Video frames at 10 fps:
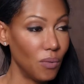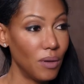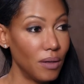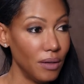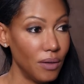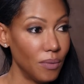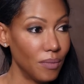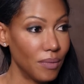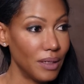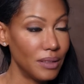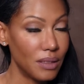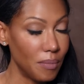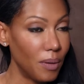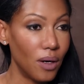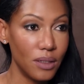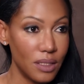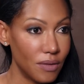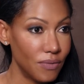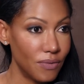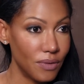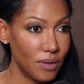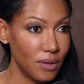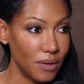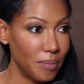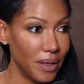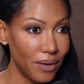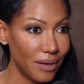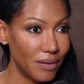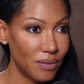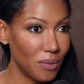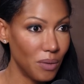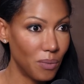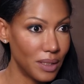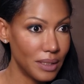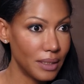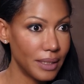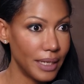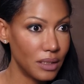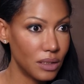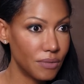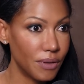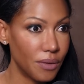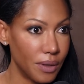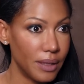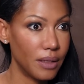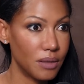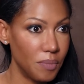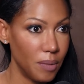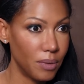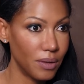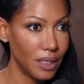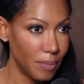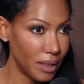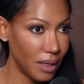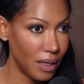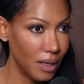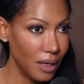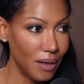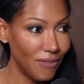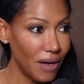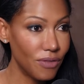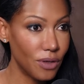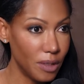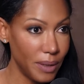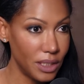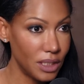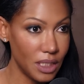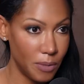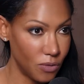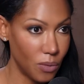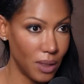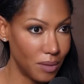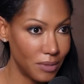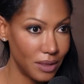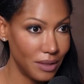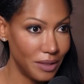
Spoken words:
Well, in some parts of America, there's only one psychiatrist for 30,000 people. Think about that. If I have 30 patients, I'm overwhelmed,